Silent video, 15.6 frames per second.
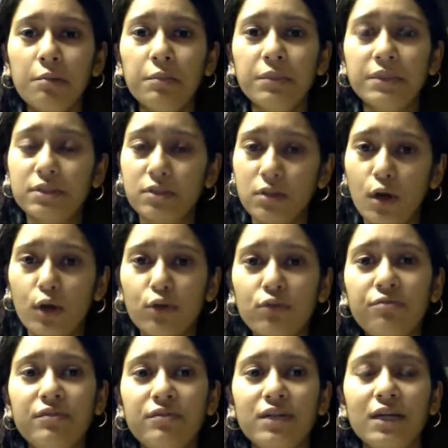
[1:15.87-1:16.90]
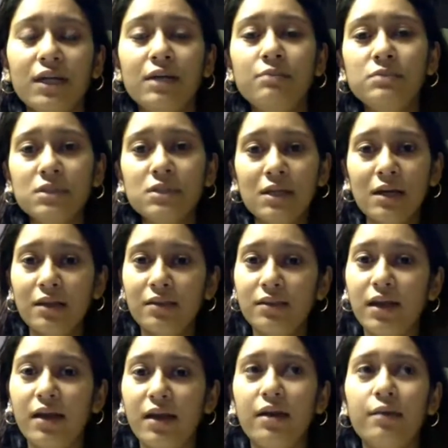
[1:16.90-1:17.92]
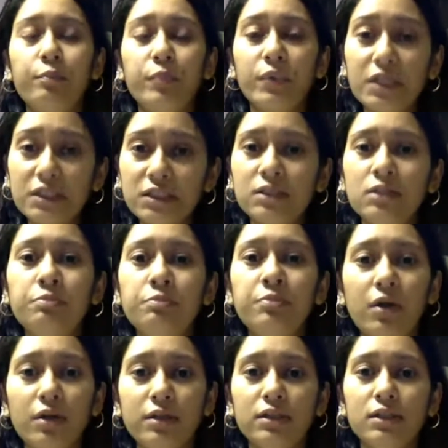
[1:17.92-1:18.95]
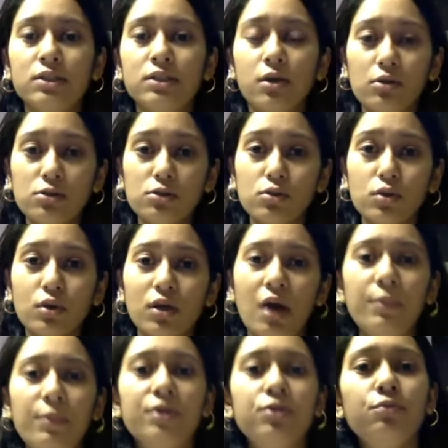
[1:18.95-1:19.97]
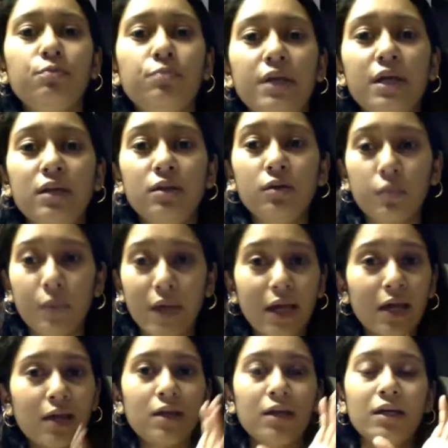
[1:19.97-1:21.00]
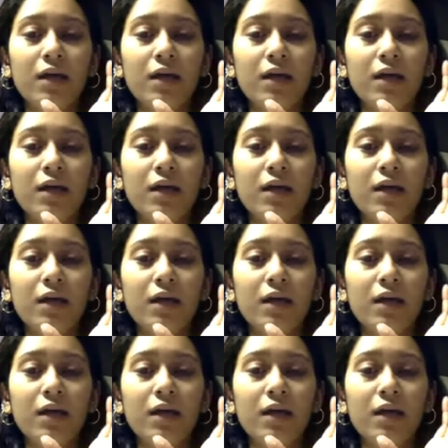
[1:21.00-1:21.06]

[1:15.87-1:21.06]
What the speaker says: because a lot of times their personal politics also come into play the way